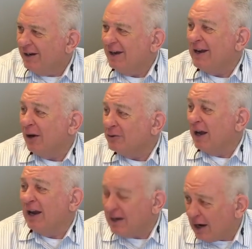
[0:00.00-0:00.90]

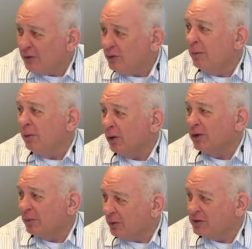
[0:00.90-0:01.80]
and how you employ
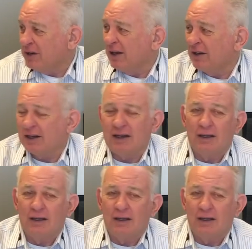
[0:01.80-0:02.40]
your personality.